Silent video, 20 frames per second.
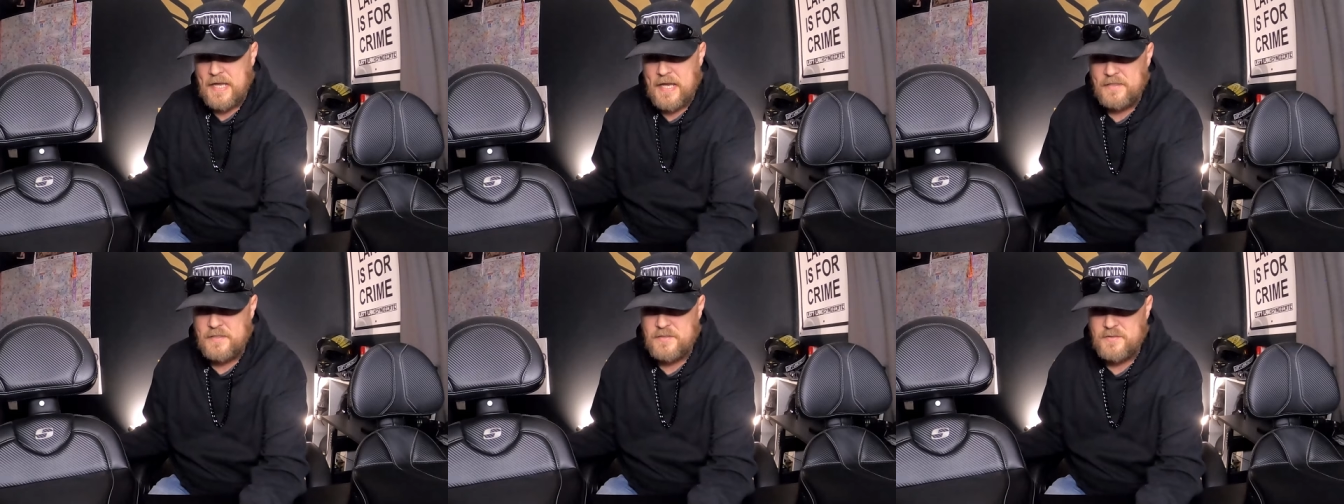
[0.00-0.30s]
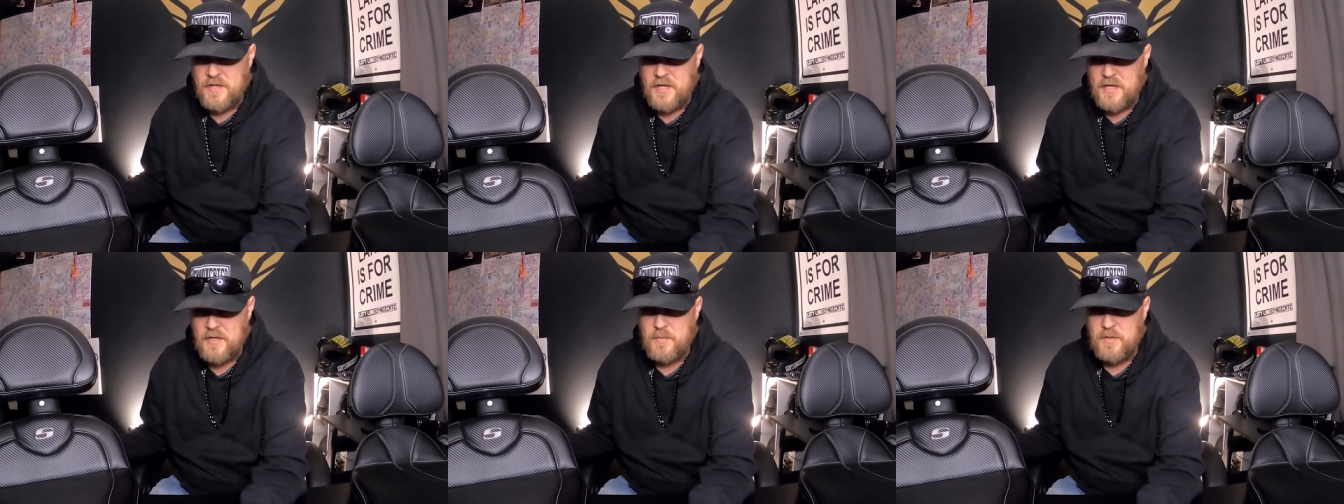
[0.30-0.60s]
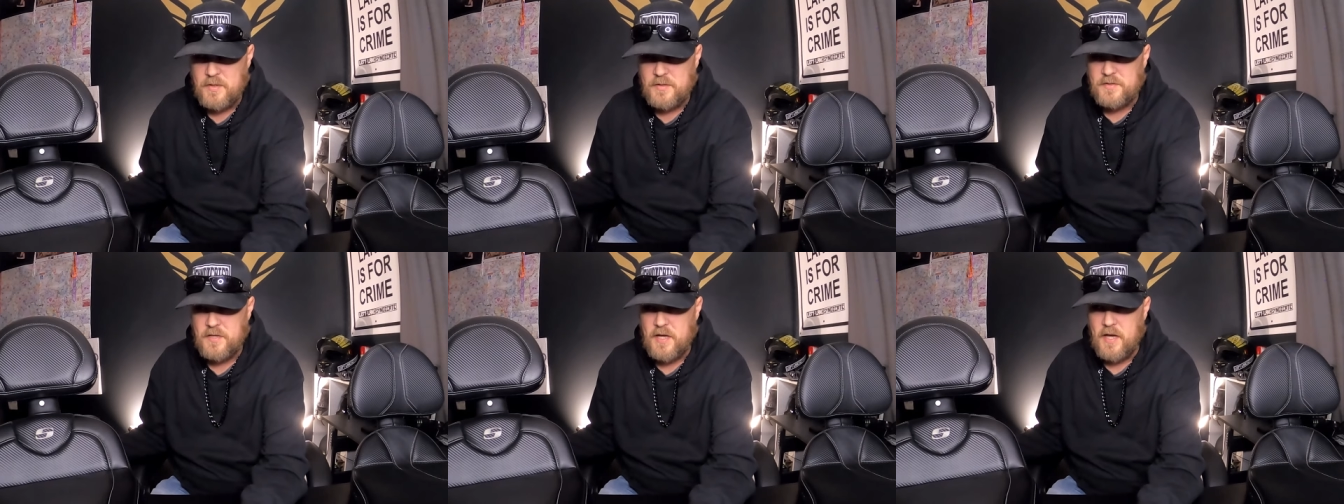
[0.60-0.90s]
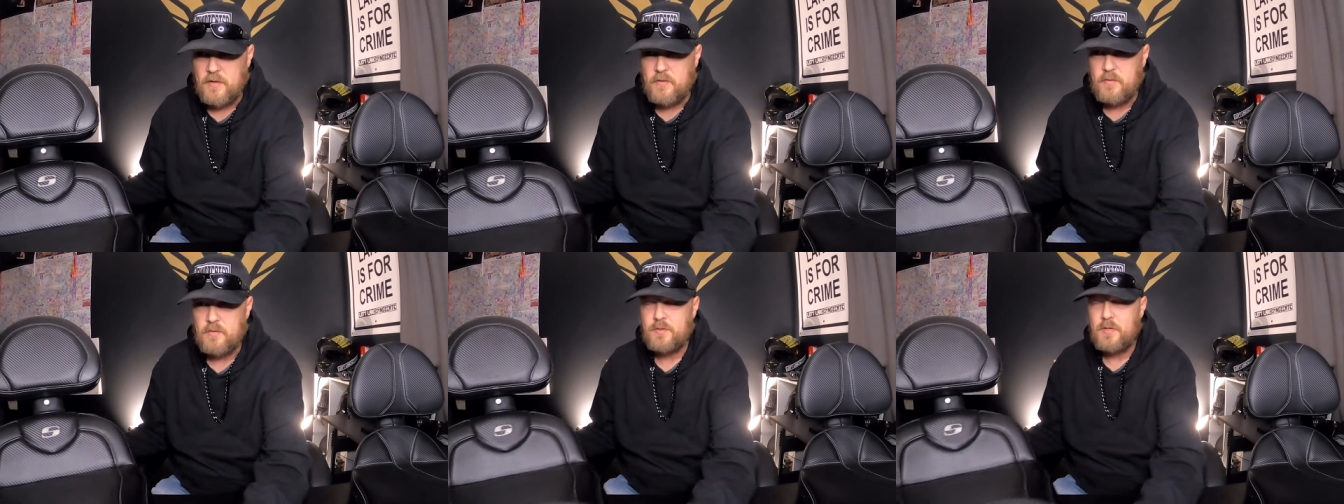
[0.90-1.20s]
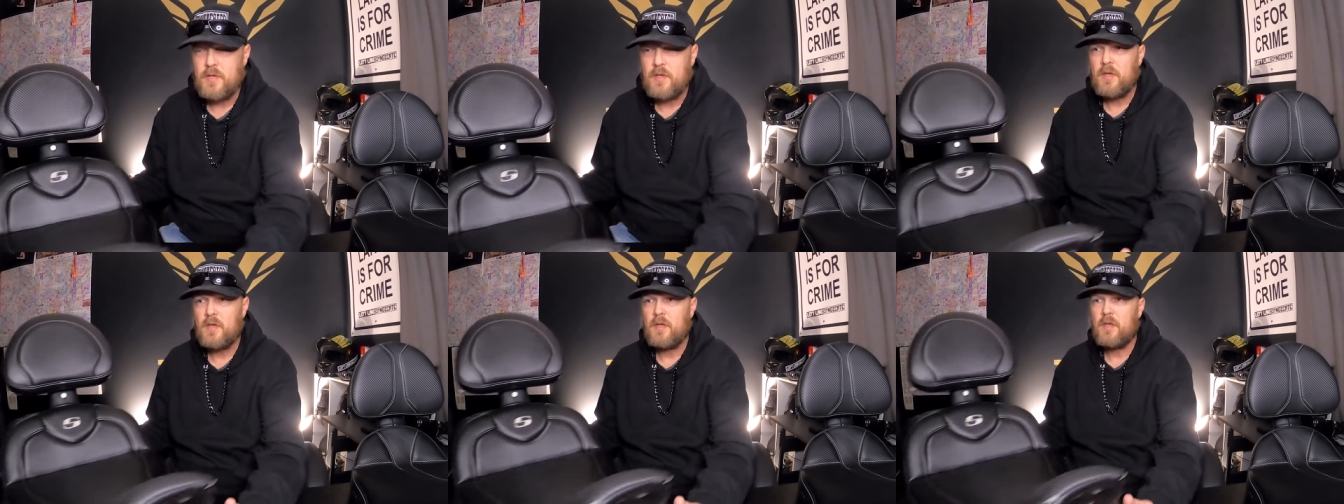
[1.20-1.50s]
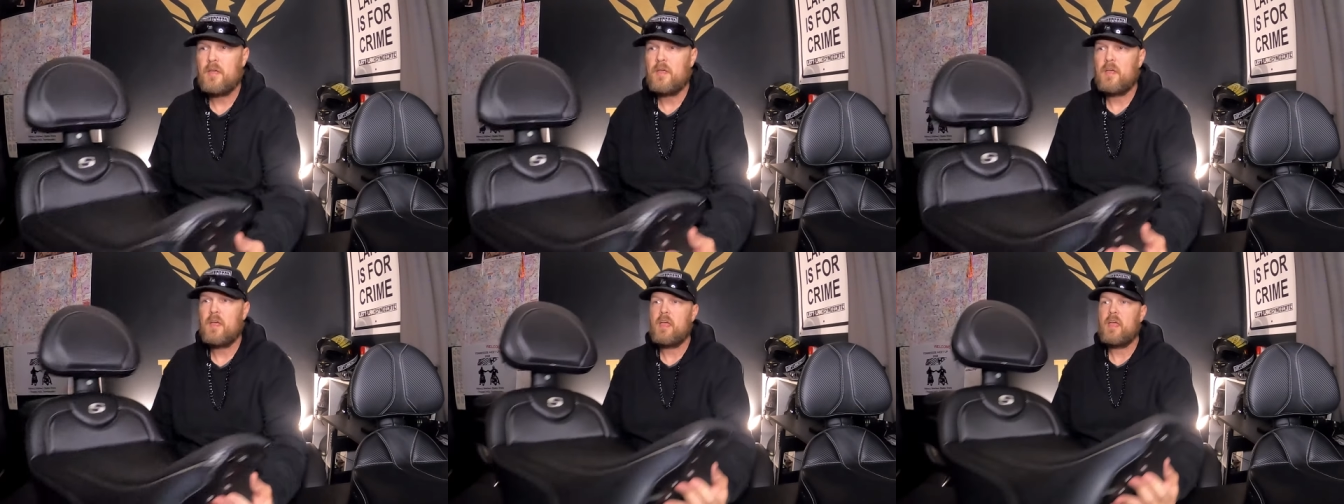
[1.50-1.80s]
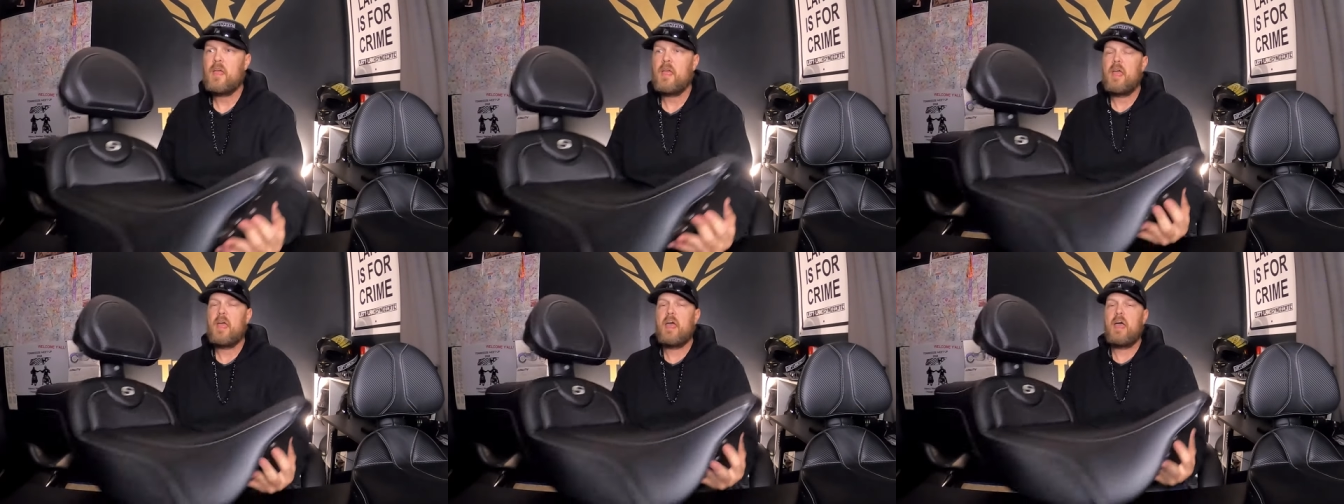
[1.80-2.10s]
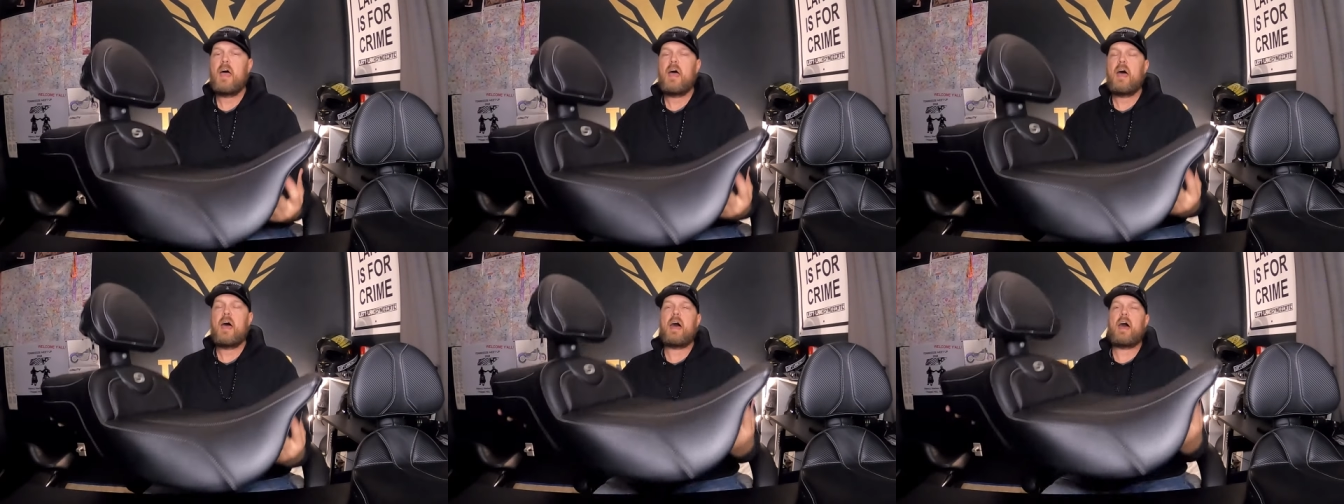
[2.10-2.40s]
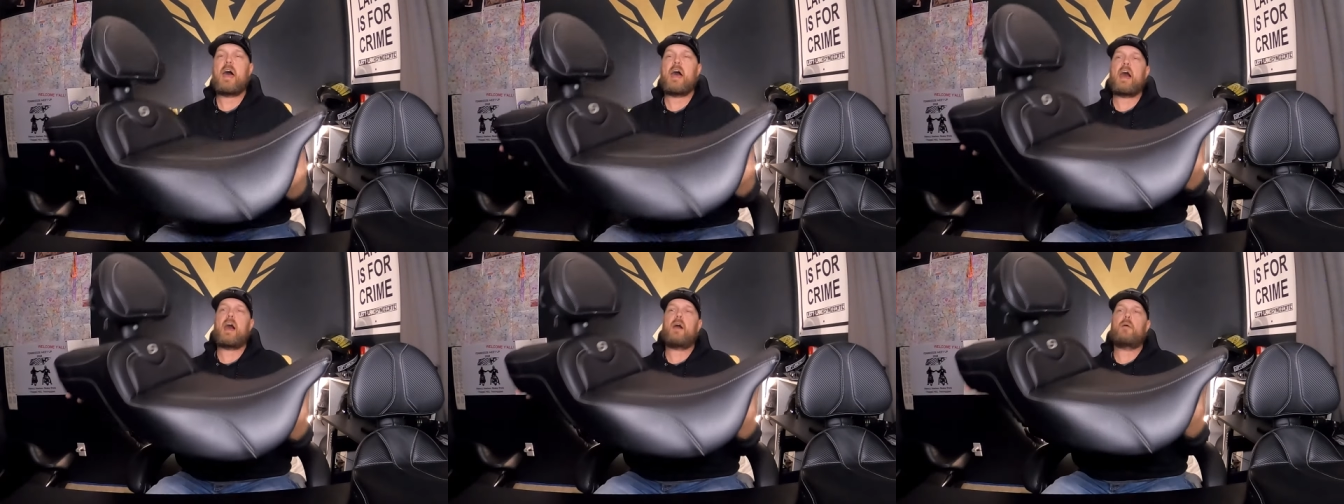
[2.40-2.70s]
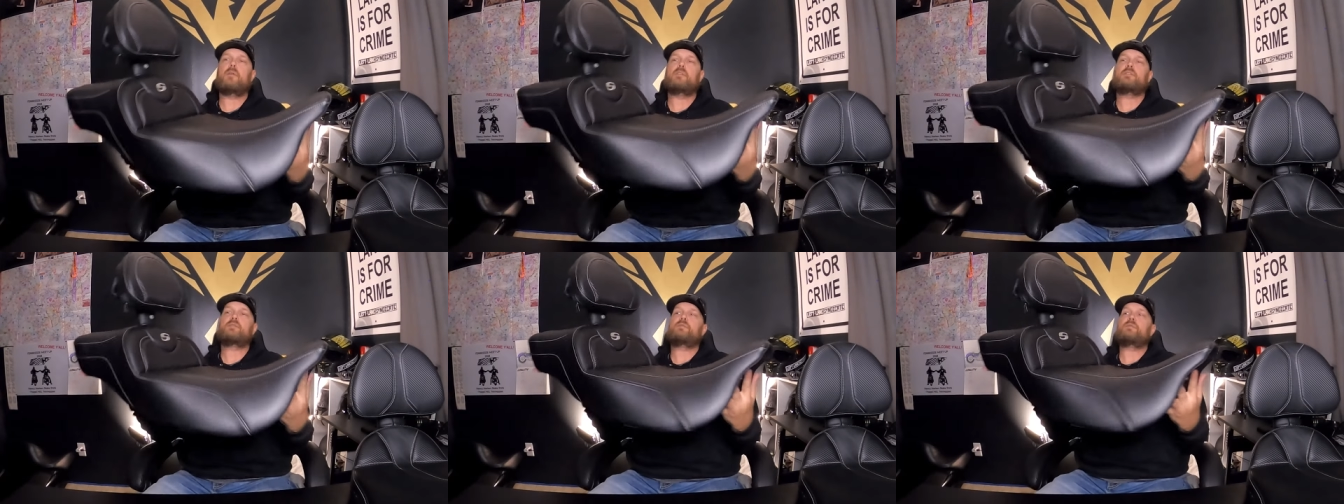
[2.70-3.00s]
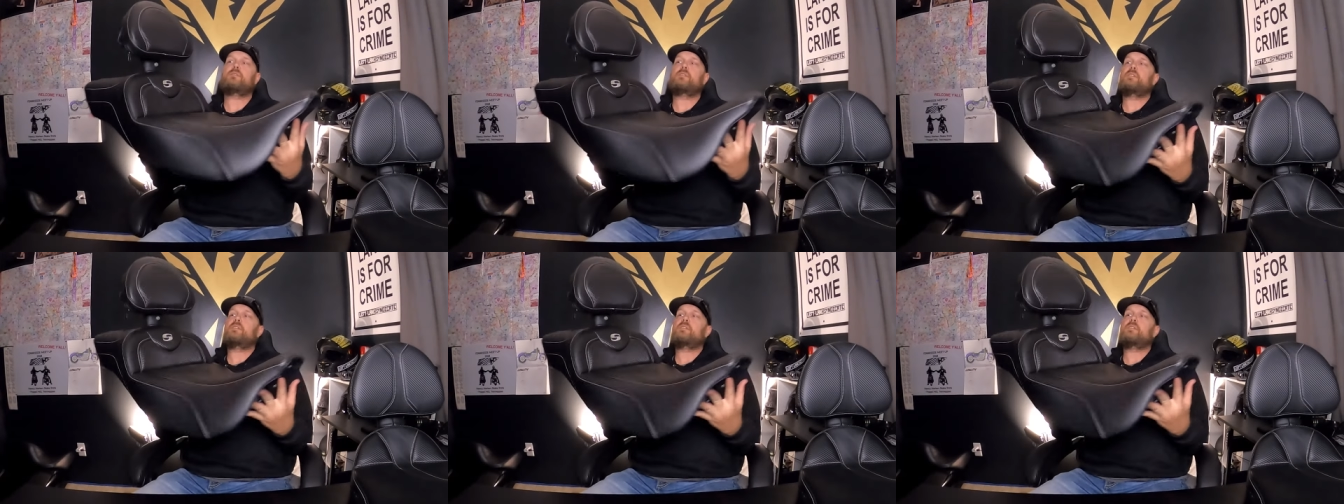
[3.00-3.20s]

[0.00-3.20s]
got the JMP cycles, I was